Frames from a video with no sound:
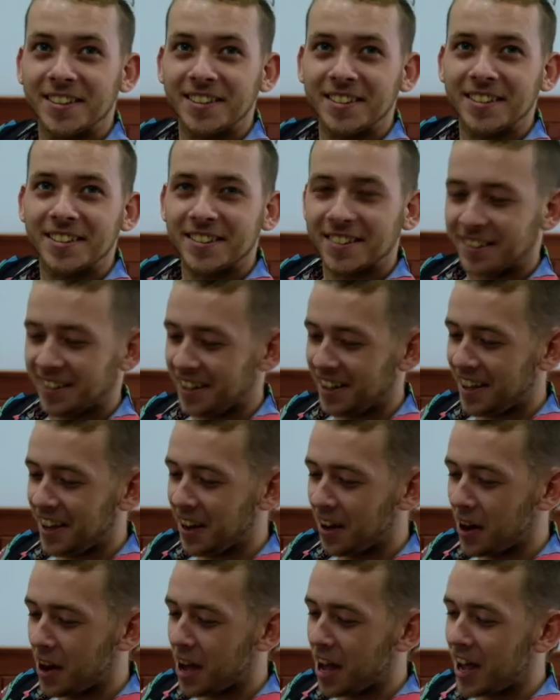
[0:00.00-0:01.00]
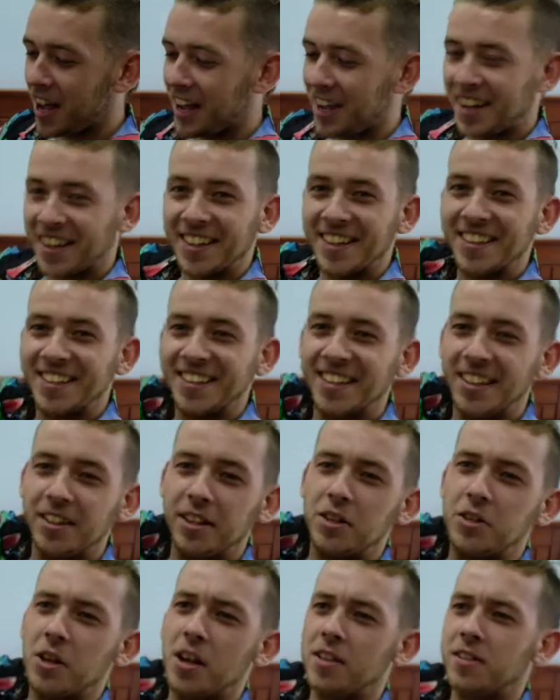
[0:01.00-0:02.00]
Yeah! Good job,
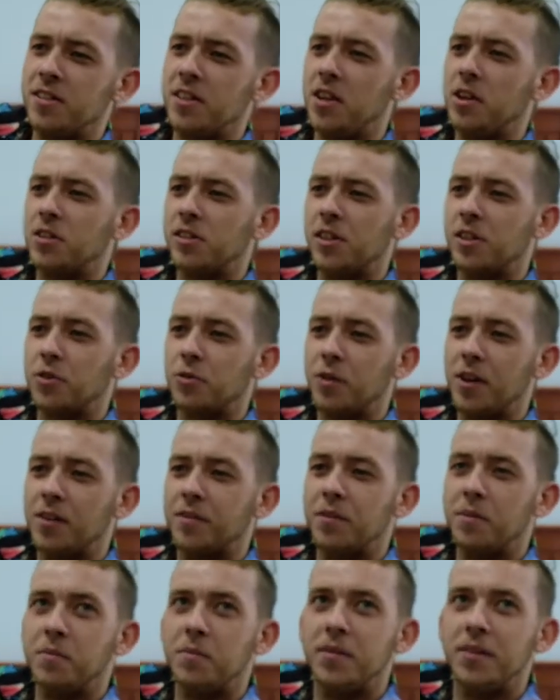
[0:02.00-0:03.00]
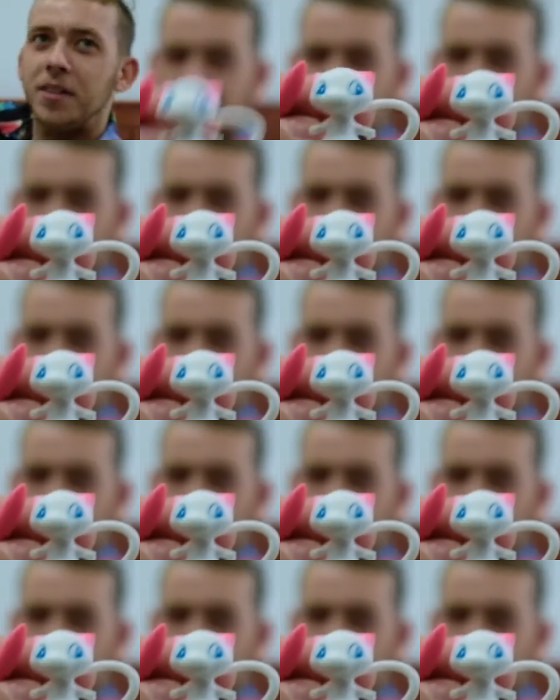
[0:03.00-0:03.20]
man. Isn't there usually 3 of them?